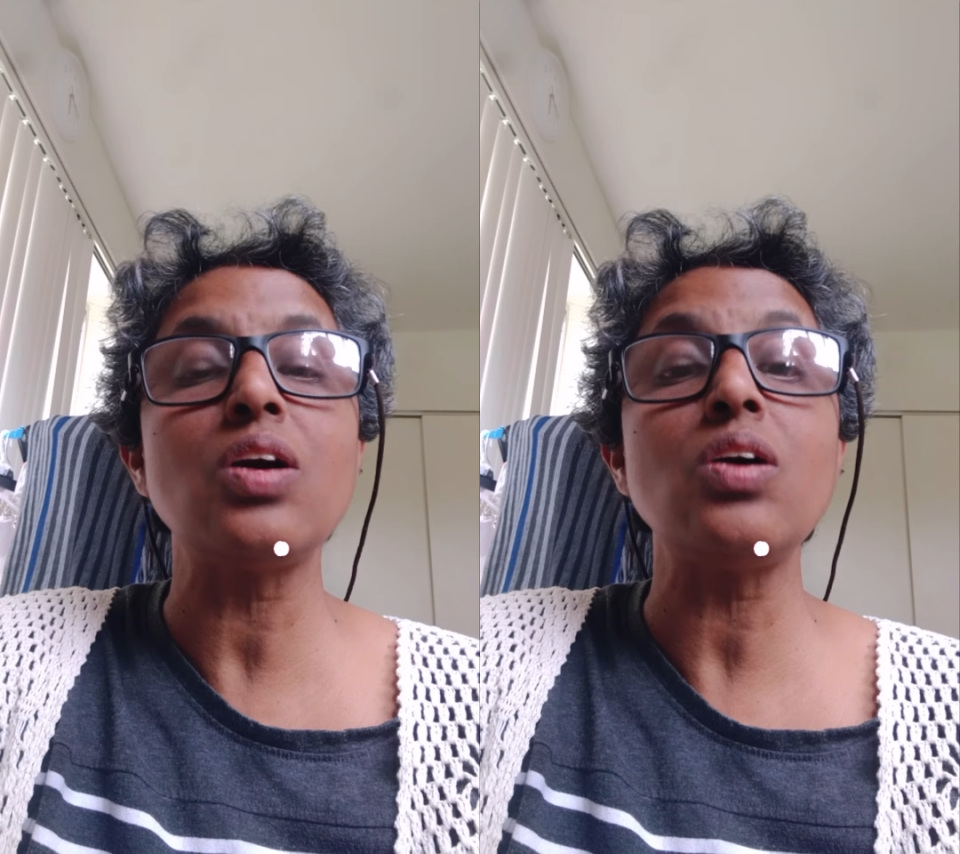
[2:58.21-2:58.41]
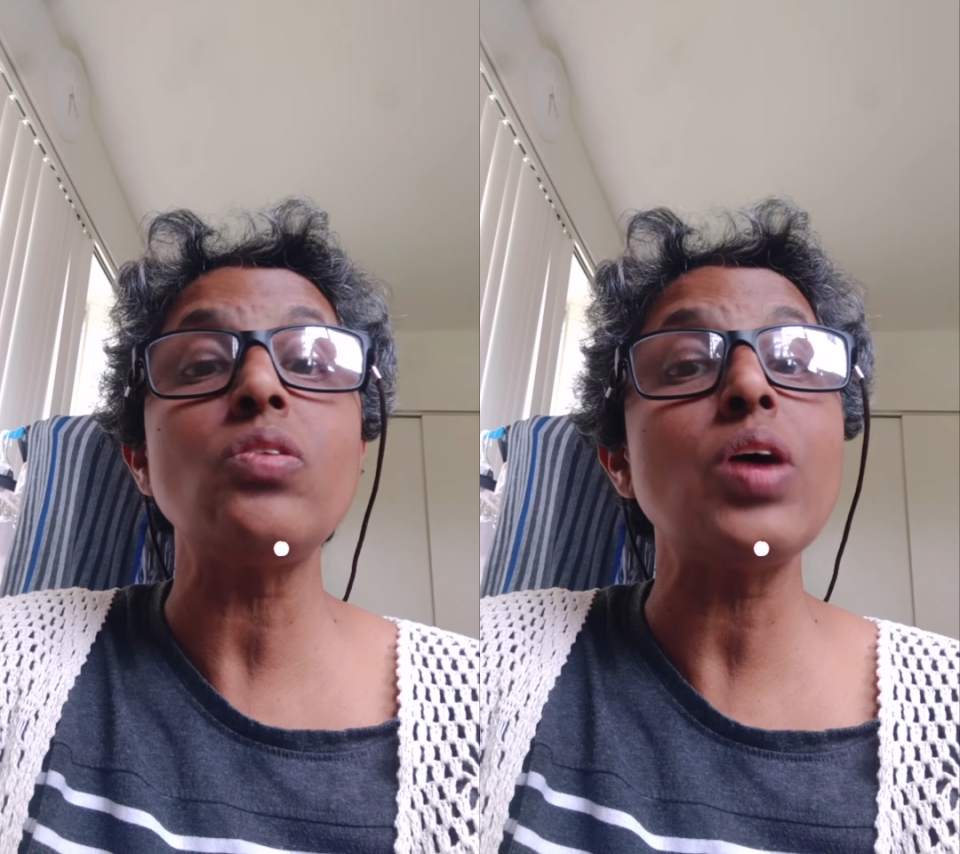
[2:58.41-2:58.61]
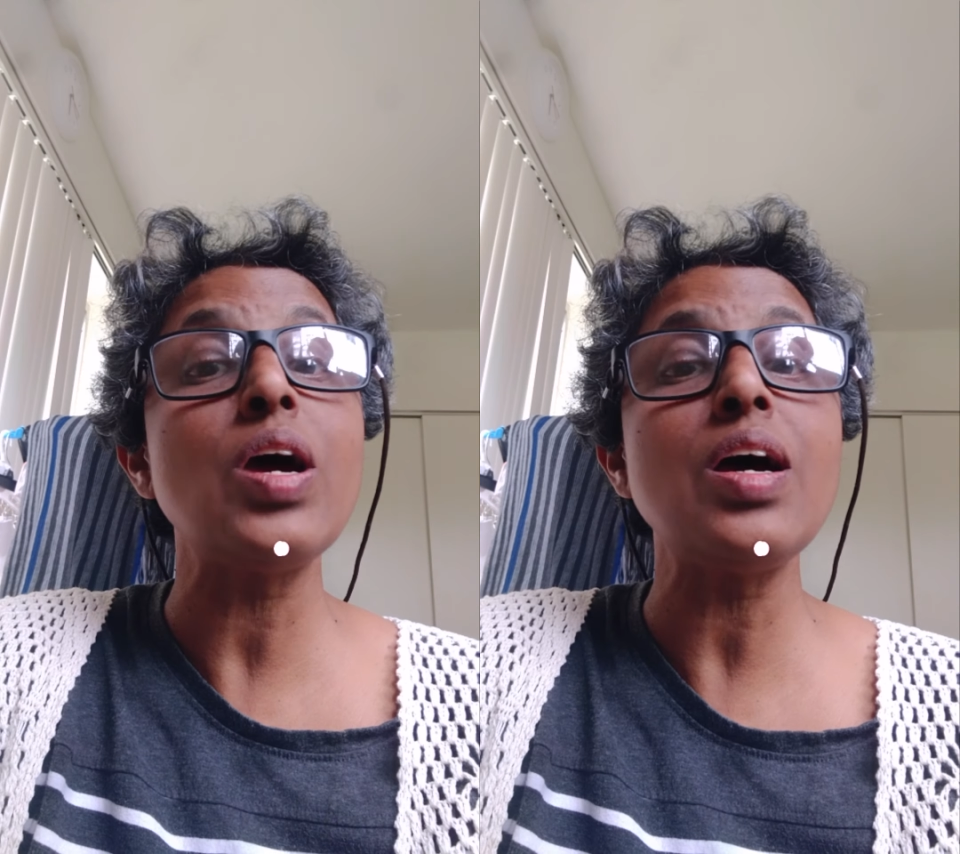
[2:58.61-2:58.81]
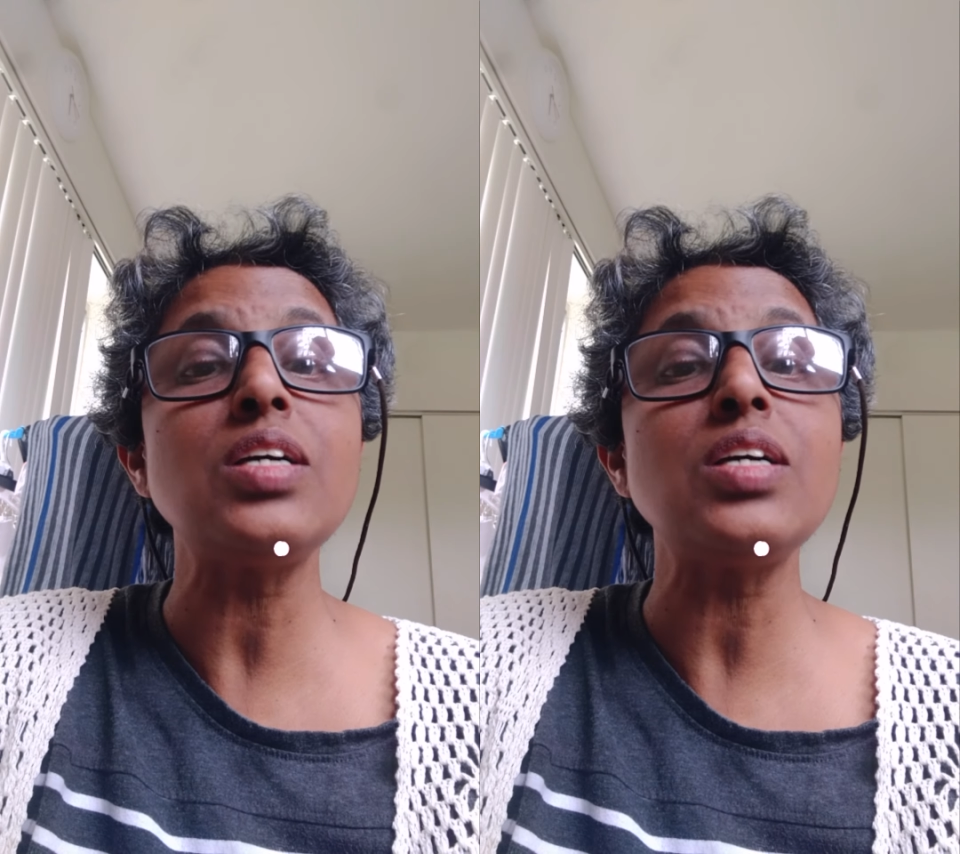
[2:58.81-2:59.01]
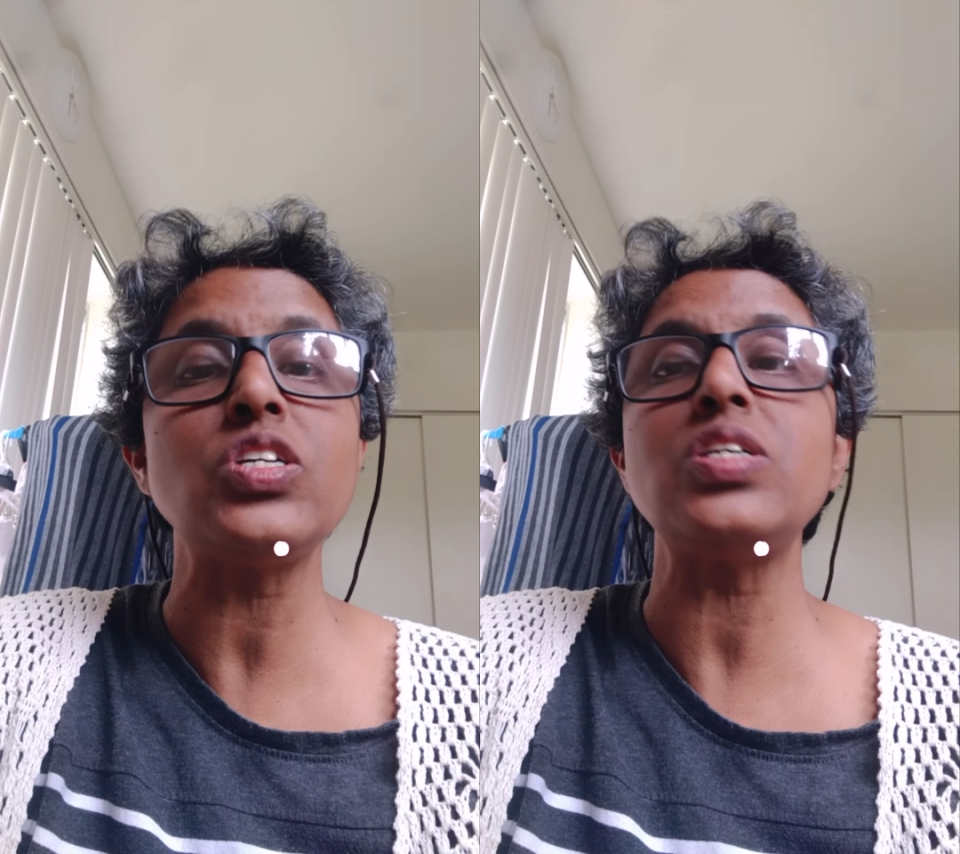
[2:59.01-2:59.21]
a
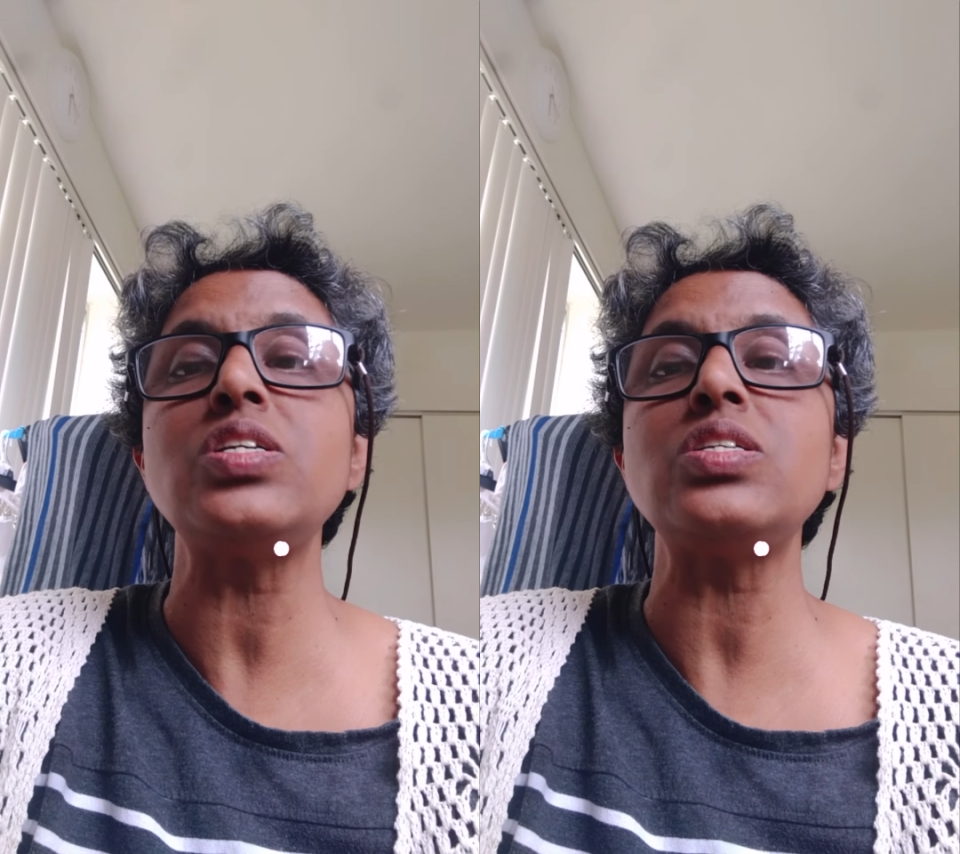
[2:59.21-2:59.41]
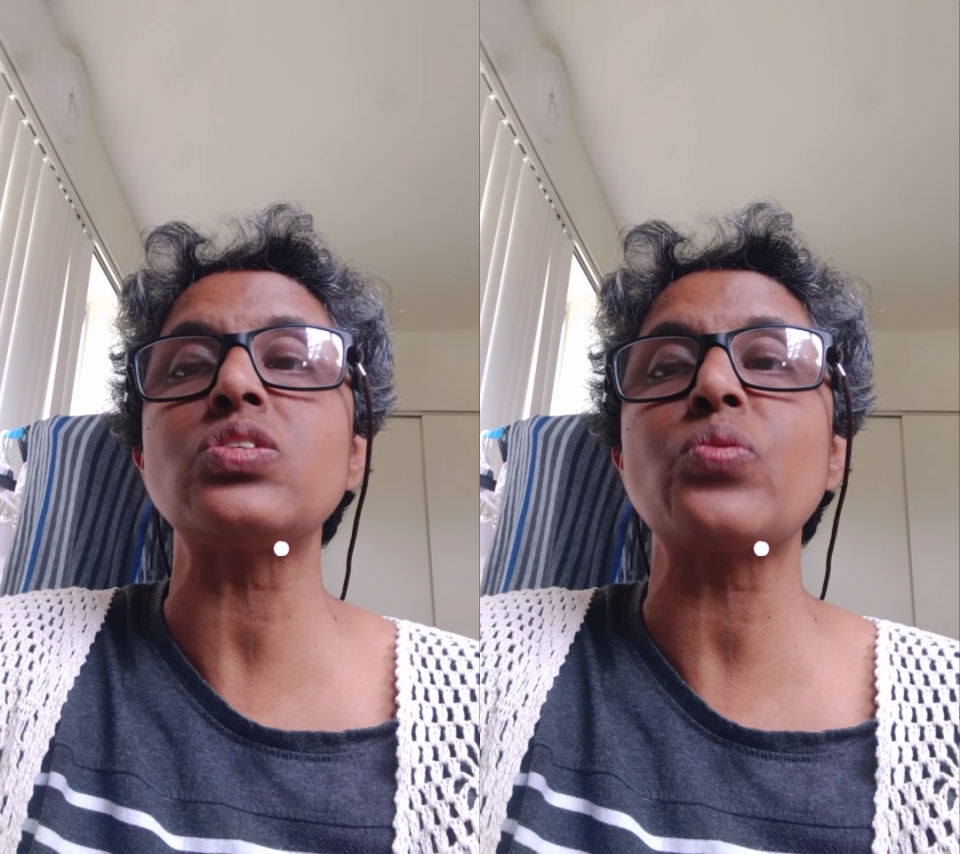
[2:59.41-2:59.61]
wretch his